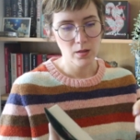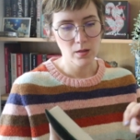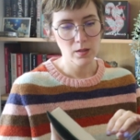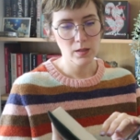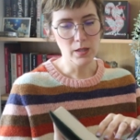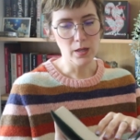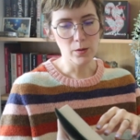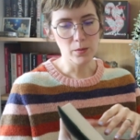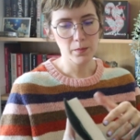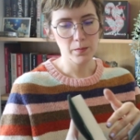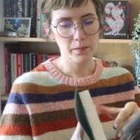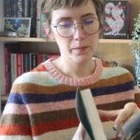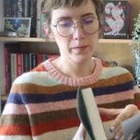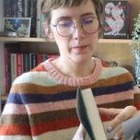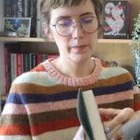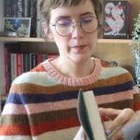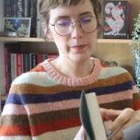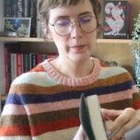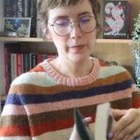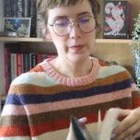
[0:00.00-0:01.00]
So
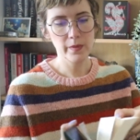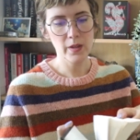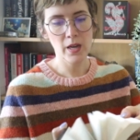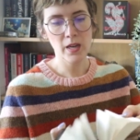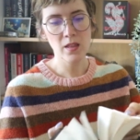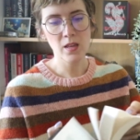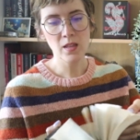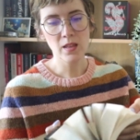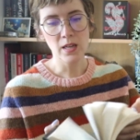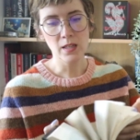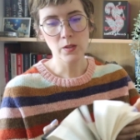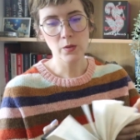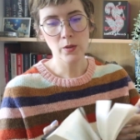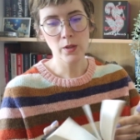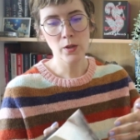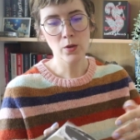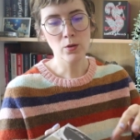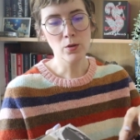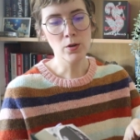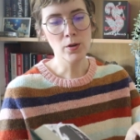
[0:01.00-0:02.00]
I think that's
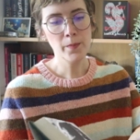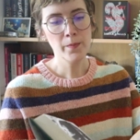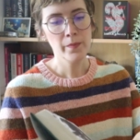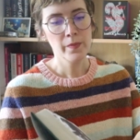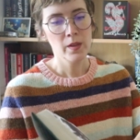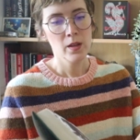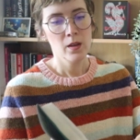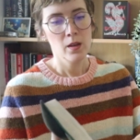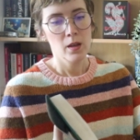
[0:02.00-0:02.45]
really cool.